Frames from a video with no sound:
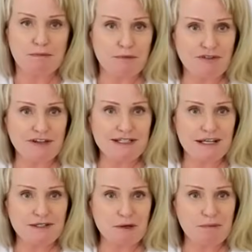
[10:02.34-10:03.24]
the perfect
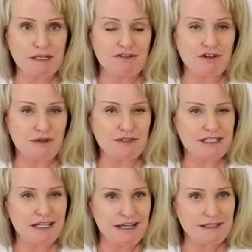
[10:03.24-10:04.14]
size opening for
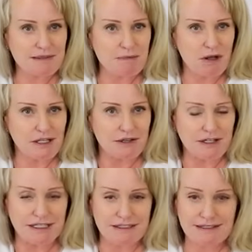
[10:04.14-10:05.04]
those tight, small
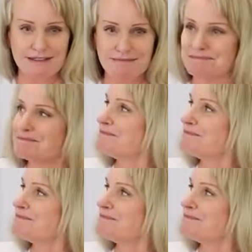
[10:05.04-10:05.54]
areas.